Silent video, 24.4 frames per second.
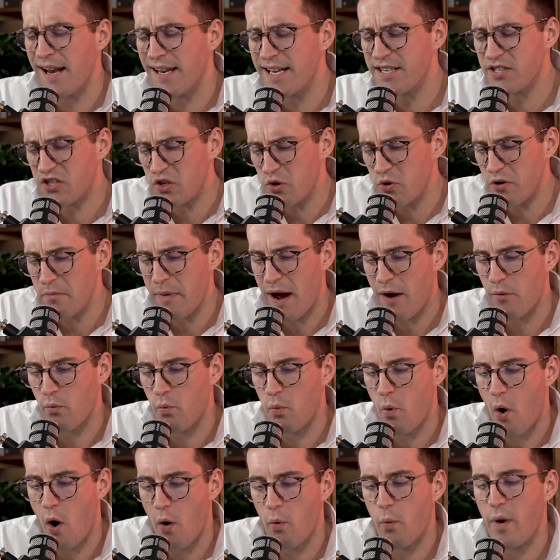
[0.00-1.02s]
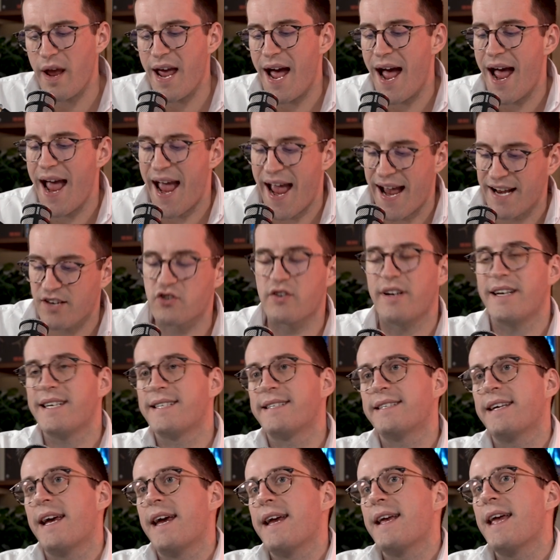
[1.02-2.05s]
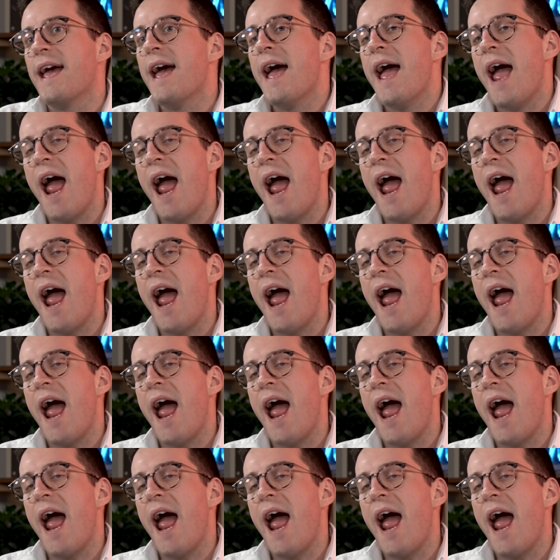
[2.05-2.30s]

let's talk about what we are actually seeing